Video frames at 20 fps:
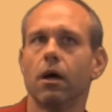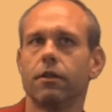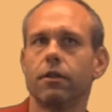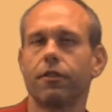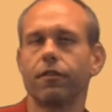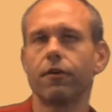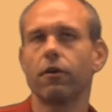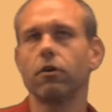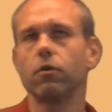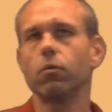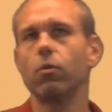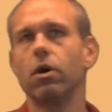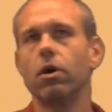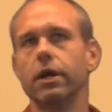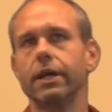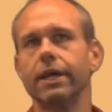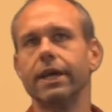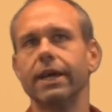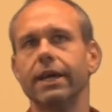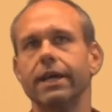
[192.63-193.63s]
The third
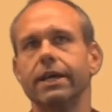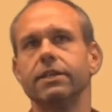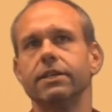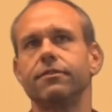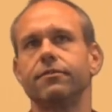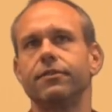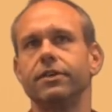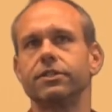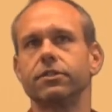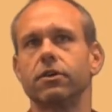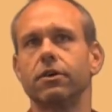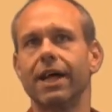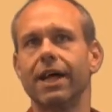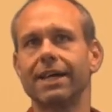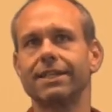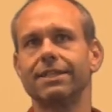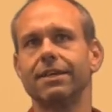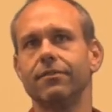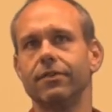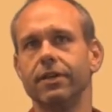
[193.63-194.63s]
one is physical
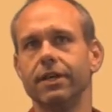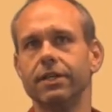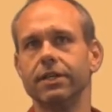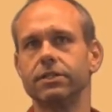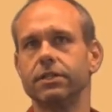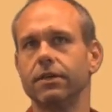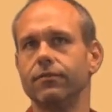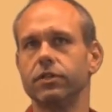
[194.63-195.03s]
activities.